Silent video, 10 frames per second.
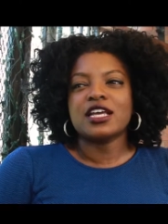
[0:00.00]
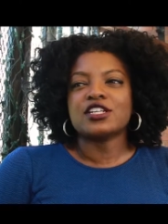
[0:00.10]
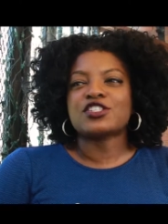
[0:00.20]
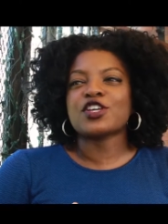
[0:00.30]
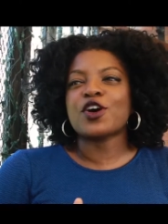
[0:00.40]

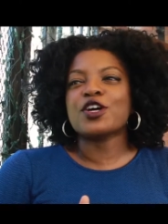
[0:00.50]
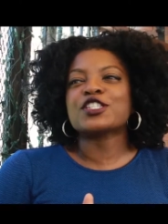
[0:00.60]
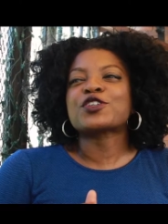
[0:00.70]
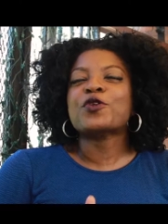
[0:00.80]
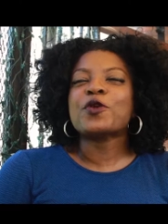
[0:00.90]
So
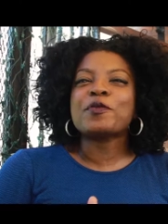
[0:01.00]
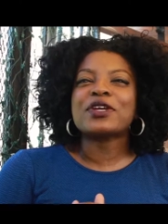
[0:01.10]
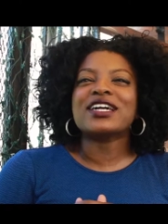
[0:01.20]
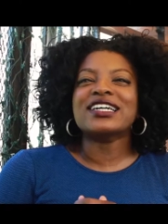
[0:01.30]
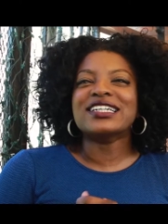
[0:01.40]
it's cool
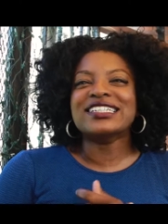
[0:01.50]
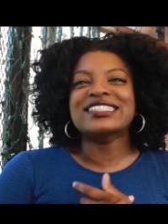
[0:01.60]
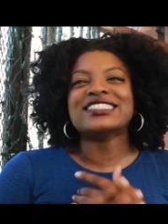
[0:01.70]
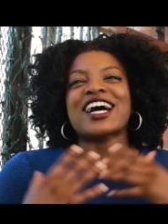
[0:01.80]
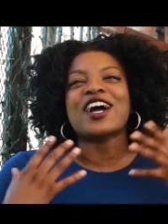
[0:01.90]

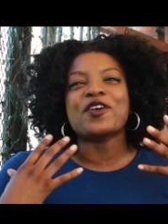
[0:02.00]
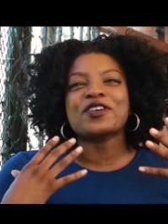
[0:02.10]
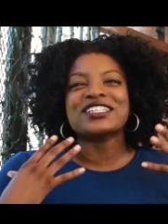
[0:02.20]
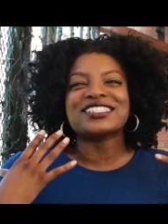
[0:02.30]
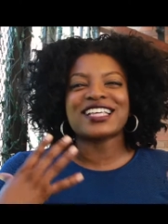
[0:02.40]
because I
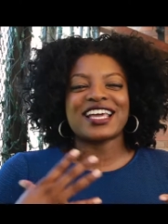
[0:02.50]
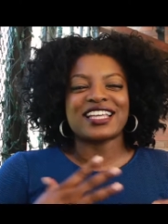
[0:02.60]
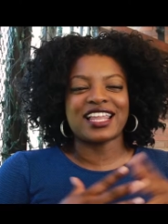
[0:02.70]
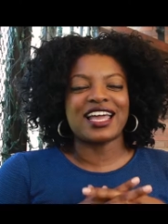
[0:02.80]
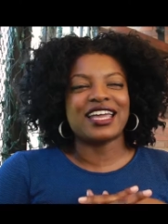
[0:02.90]
always say,
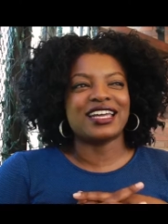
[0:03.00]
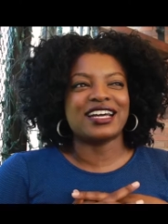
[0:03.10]
like,